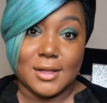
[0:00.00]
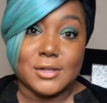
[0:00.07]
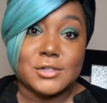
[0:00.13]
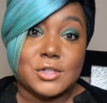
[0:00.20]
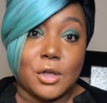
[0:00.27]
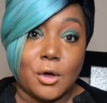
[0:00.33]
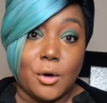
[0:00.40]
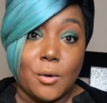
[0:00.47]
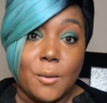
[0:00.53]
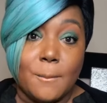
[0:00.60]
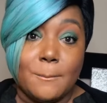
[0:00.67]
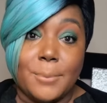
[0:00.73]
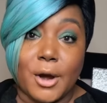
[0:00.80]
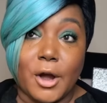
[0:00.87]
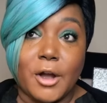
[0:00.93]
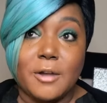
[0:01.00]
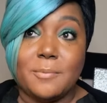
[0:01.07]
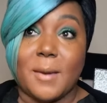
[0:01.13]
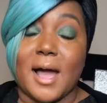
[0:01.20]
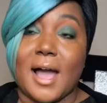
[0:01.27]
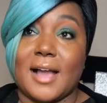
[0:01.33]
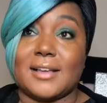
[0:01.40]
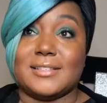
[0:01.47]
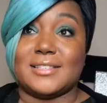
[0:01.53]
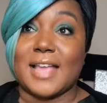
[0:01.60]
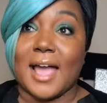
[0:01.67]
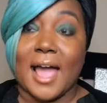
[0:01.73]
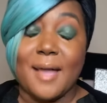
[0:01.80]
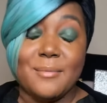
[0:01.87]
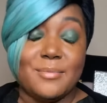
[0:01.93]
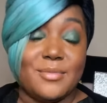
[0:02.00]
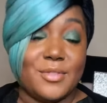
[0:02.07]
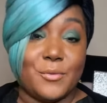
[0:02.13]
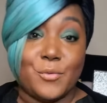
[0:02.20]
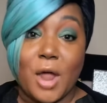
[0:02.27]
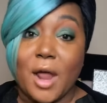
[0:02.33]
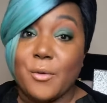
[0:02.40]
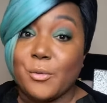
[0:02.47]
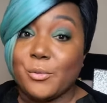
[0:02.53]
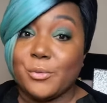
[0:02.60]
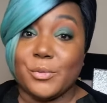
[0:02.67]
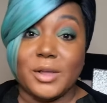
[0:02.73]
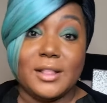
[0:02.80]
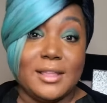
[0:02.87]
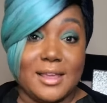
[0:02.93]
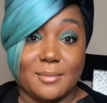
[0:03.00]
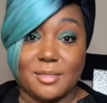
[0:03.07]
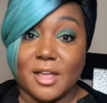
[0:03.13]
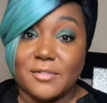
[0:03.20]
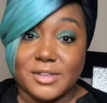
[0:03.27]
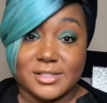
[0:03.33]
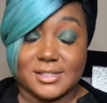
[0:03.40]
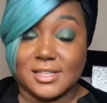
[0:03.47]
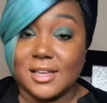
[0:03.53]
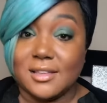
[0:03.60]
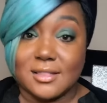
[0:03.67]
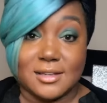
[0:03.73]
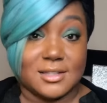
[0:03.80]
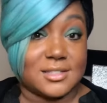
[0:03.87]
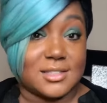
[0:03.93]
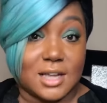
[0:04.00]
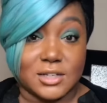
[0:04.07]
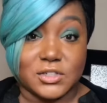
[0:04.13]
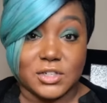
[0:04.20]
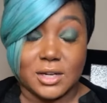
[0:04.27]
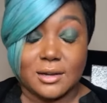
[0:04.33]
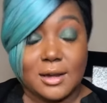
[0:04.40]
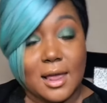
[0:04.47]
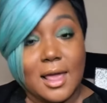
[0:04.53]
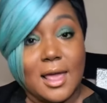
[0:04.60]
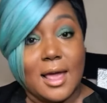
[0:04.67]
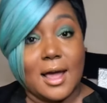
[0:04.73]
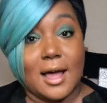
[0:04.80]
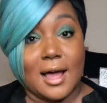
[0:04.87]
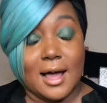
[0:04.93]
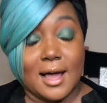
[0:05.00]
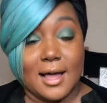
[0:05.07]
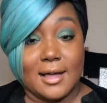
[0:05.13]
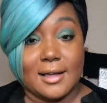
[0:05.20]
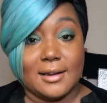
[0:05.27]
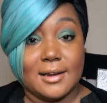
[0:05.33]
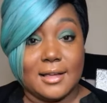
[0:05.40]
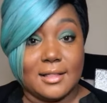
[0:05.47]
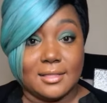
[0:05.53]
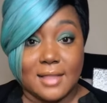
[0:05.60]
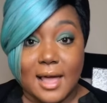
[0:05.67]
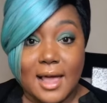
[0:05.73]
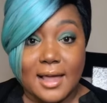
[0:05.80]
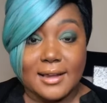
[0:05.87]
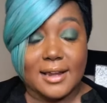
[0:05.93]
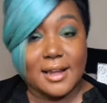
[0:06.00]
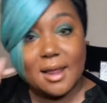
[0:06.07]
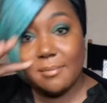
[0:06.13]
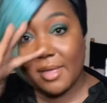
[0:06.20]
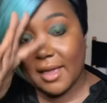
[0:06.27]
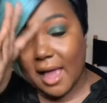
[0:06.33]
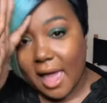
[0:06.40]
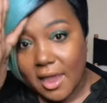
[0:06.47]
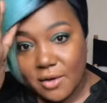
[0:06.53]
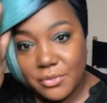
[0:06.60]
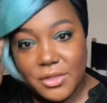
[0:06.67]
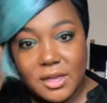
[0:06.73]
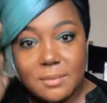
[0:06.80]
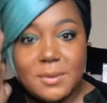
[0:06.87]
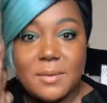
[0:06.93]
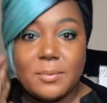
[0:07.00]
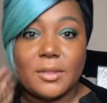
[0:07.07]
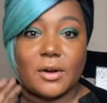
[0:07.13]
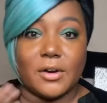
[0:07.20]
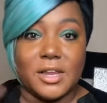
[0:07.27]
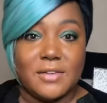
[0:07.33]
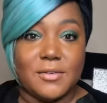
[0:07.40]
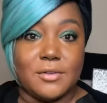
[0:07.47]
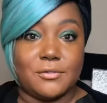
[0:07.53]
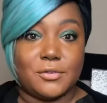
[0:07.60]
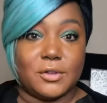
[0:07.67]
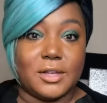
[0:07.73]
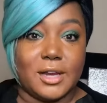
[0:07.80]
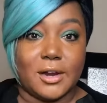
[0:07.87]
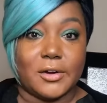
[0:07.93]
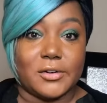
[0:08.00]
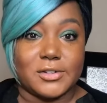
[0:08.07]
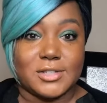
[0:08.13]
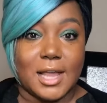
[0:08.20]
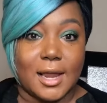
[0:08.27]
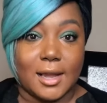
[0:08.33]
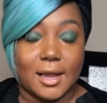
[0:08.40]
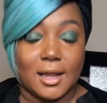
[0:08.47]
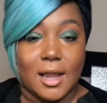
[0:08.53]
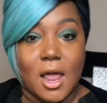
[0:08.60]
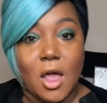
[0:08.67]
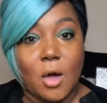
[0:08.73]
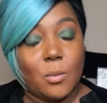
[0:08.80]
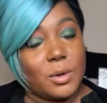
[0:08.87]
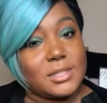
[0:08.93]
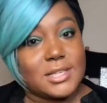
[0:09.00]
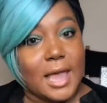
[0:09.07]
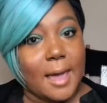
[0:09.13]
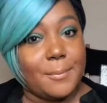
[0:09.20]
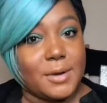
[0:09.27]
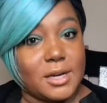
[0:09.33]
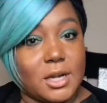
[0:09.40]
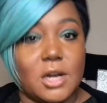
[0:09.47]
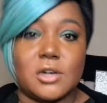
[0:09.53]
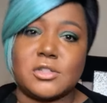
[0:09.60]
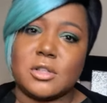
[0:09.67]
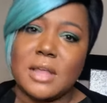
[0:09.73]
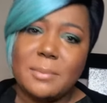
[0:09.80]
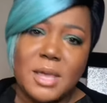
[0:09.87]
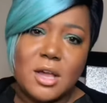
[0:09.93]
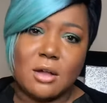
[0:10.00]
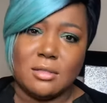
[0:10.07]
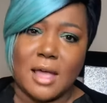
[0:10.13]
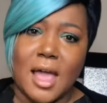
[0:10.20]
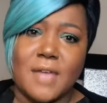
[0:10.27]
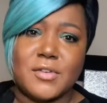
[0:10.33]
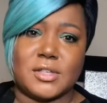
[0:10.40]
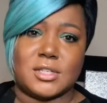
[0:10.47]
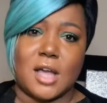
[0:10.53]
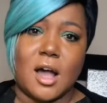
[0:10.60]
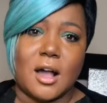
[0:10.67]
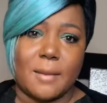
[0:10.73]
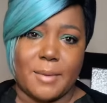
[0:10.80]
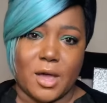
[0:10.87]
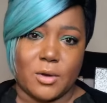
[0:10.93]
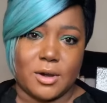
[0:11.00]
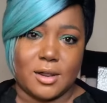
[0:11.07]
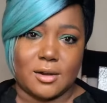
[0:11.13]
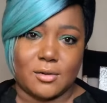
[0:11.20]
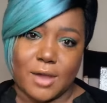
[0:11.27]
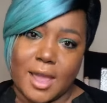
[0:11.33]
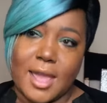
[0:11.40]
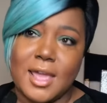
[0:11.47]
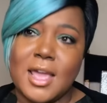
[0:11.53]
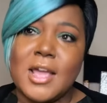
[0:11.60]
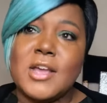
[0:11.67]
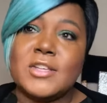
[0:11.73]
So Bird Box, I'm the, I really am loving seeing the discussion online and I'm like, I don't think people are even fully understanding what's happening here. So let me go live and talk about it, okay?